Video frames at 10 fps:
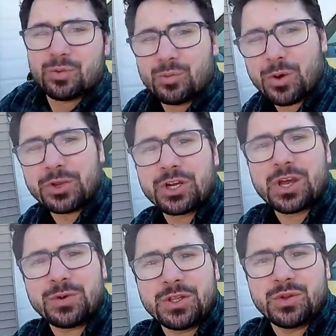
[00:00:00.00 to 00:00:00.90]
What we're
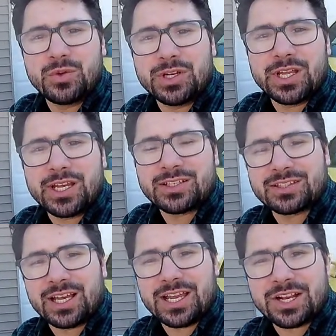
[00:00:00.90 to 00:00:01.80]
gonna be doing next,
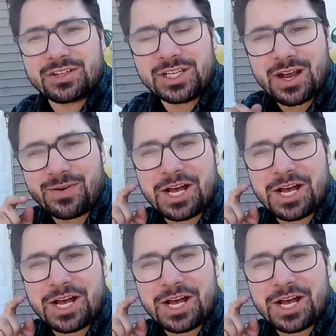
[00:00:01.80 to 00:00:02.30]
I actually have